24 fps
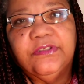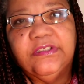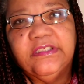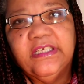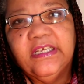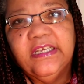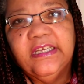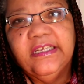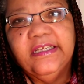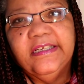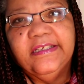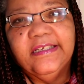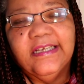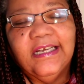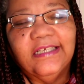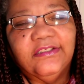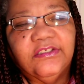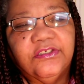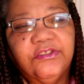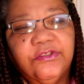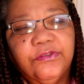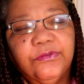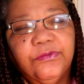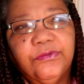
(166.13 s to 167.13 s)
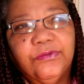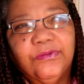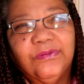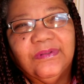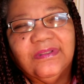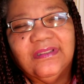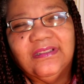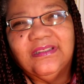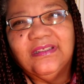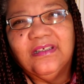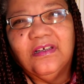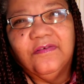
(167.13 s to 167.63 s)
day not to do
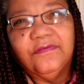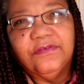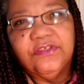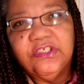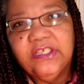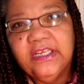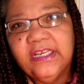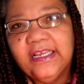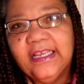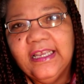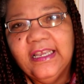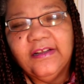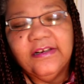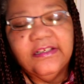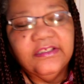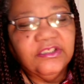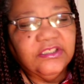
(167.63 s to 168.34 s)
self-checkout.